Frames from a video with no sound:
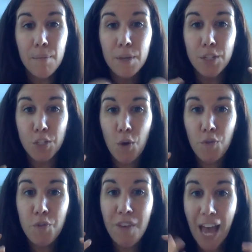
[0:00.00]
So if
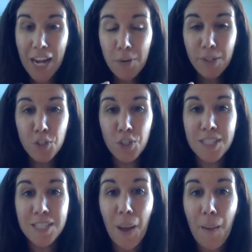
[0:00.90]
you have any
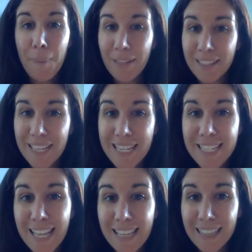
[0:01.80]
questions, please
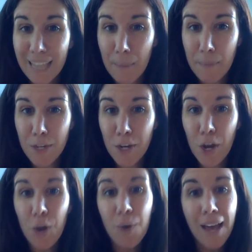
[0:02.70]
let me
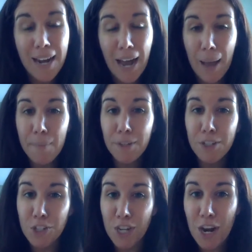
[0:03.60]
know, and I'm going to
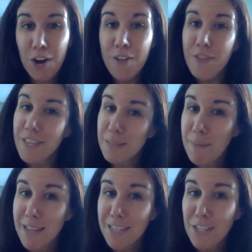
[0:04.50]
share this
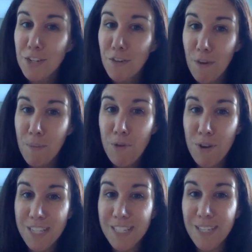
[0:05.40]
message from
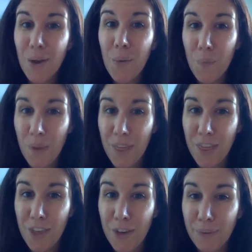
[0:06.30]
Chris with
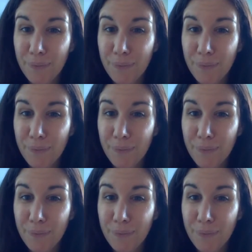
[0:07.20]
you.